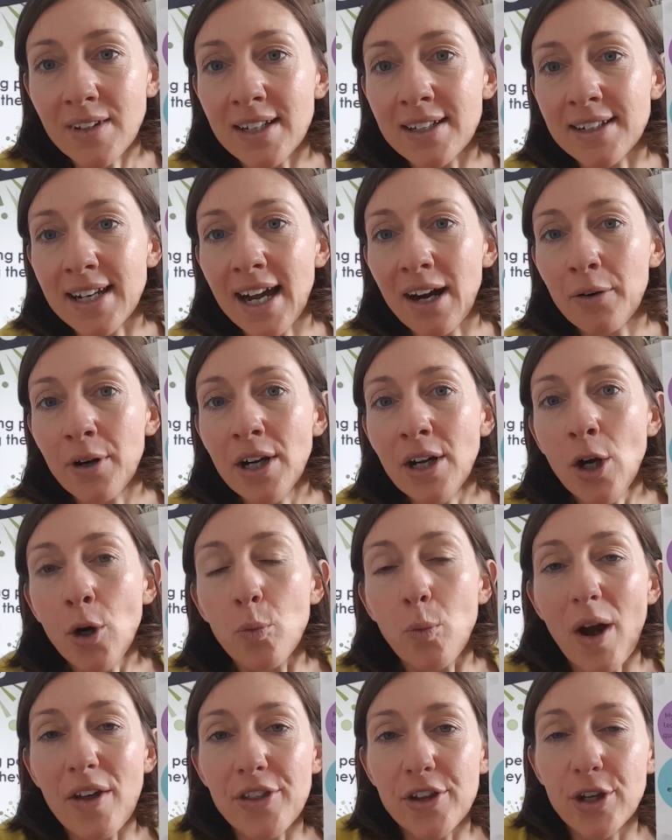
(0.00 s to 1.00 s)
Now,
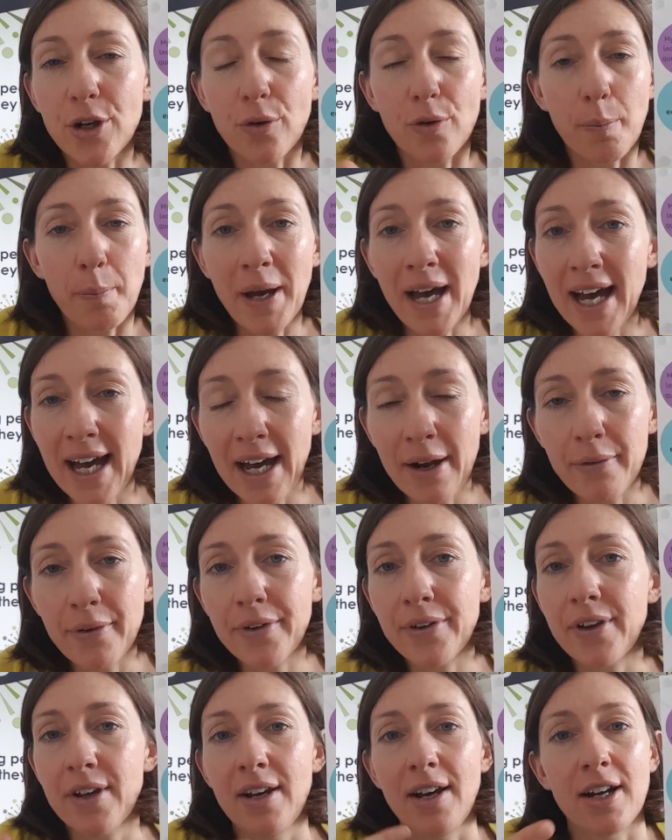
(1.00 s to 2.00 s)
whether you're a
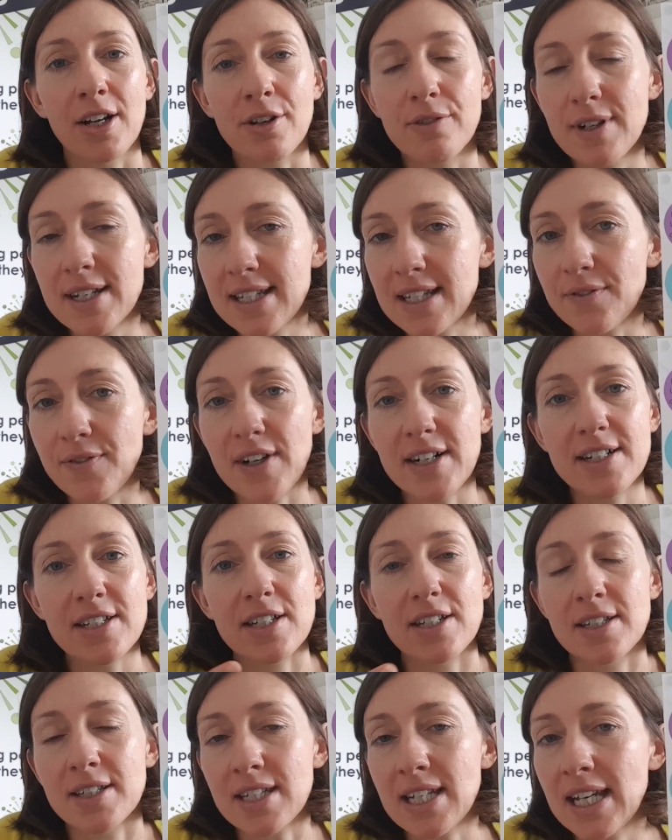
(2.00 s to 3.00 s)
parent, a careers advisor,
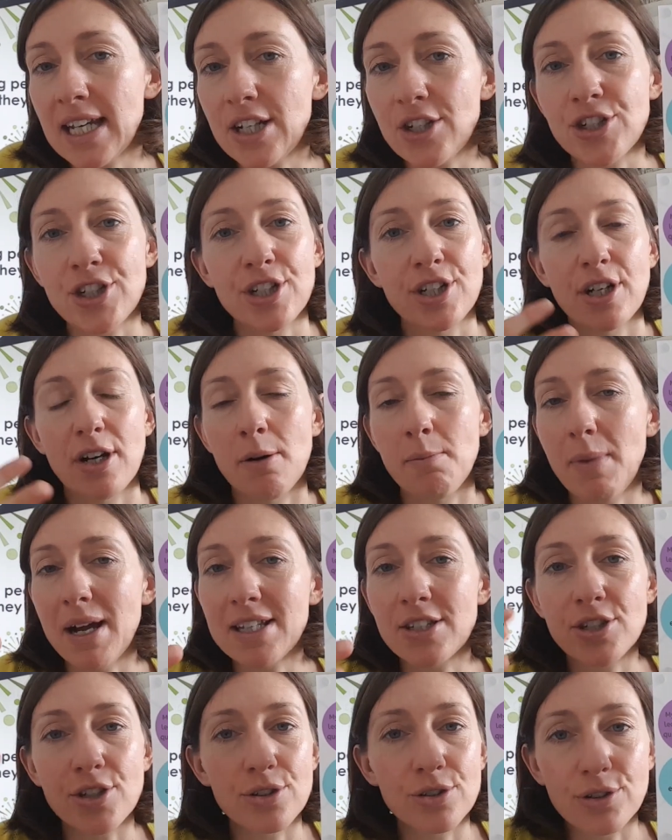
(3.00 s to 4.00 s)
a teacher, a
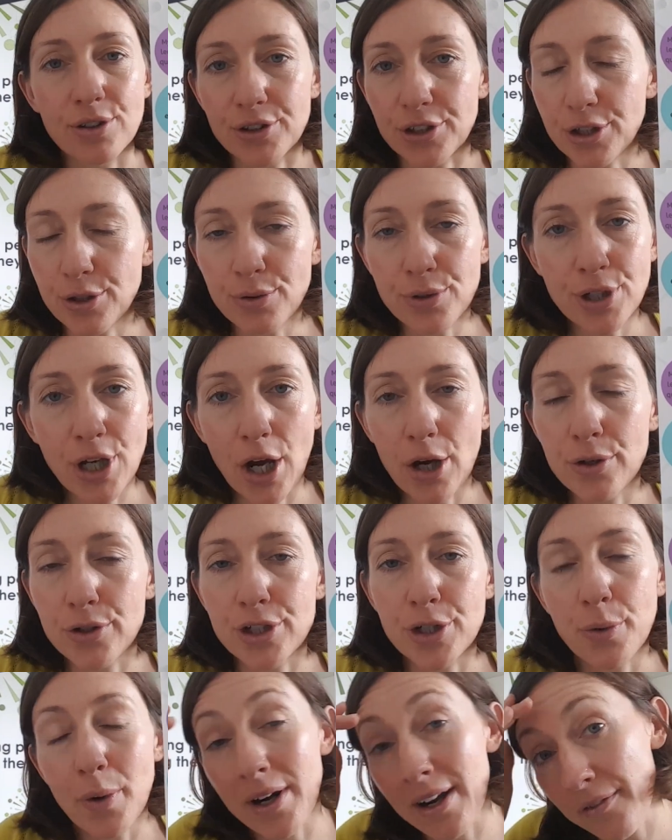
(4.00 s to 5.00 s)
mentor, a youth
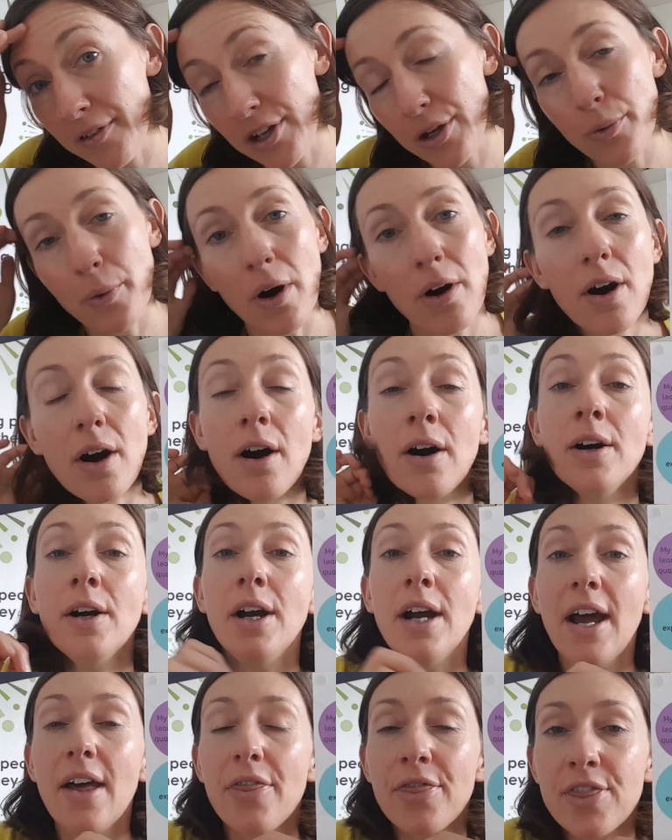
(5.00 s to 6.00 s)
coach, whoever you are,
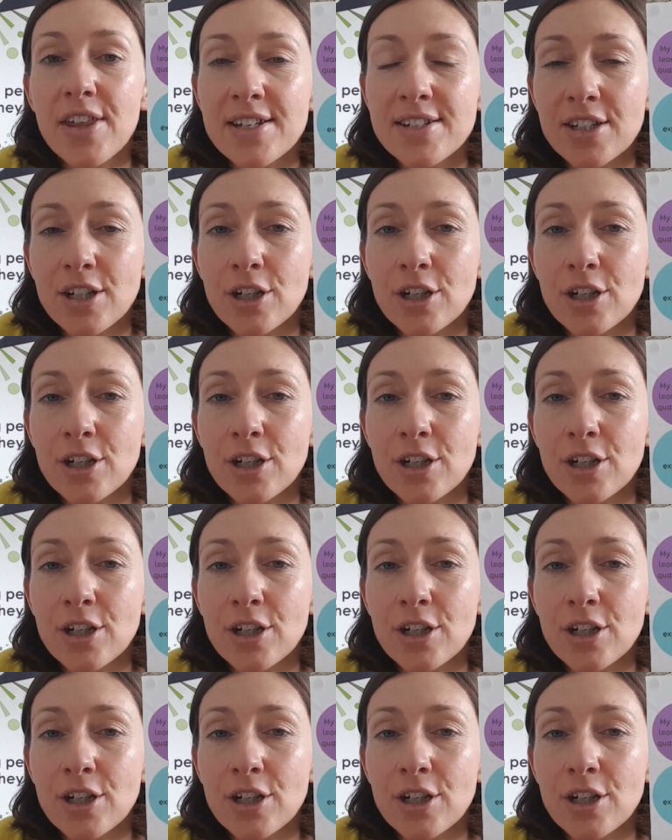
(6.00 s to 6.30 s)
this